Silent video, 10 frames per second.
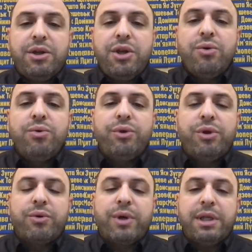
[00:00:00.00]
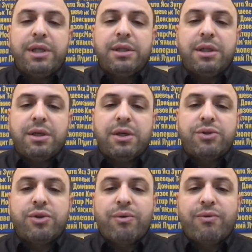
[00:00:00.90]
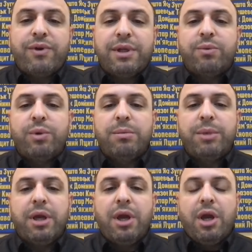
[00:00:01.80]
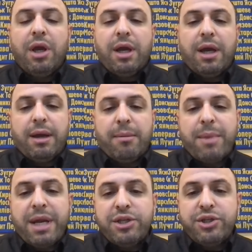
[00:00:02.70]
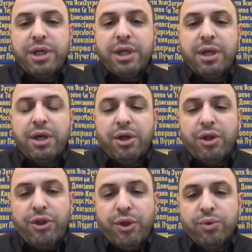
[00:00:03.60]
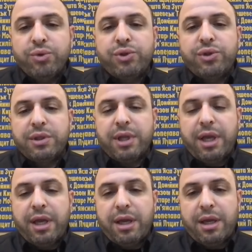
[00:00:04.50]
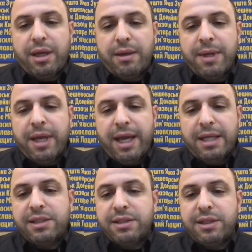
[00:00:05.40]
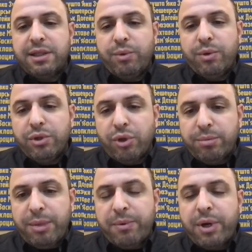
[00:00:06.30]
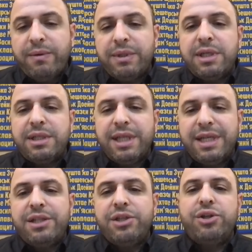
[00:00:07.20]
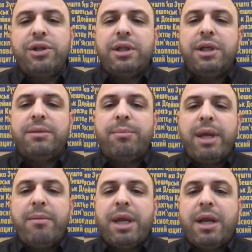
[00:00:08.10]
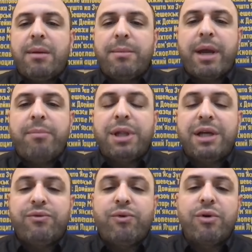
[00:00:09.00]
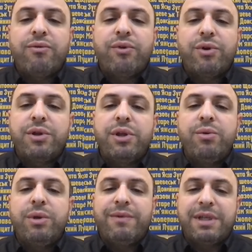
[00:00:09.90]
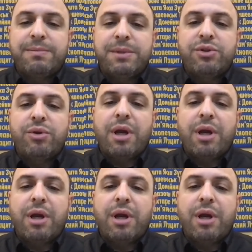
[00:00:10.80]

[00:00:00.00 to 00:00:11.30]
new Ukrainian sovereign fund will be managing those assets that will not be privatized. In addition, it may become a platform for the new investments